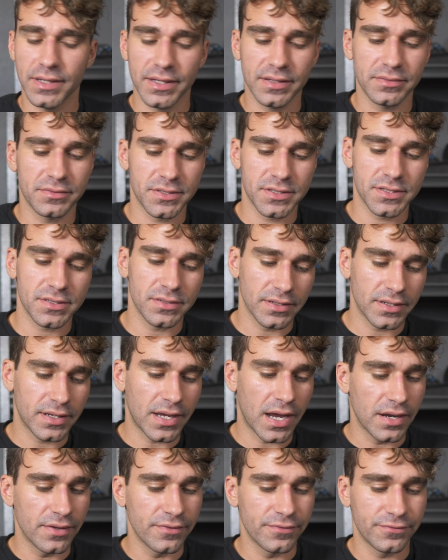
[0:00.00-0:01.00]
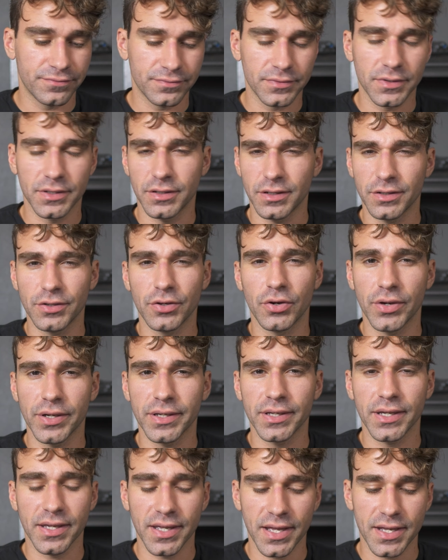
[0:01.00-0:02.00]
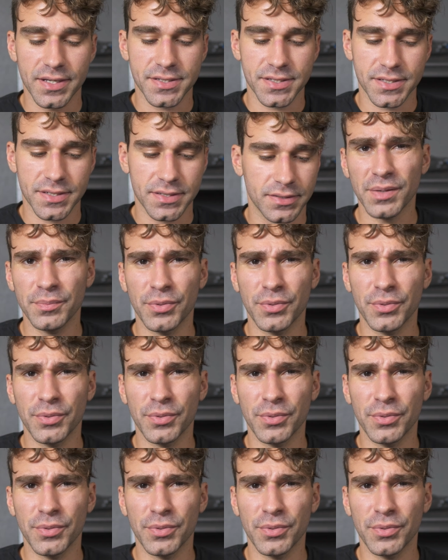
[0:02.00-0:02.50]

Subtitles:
it's kind of annoying, I guess.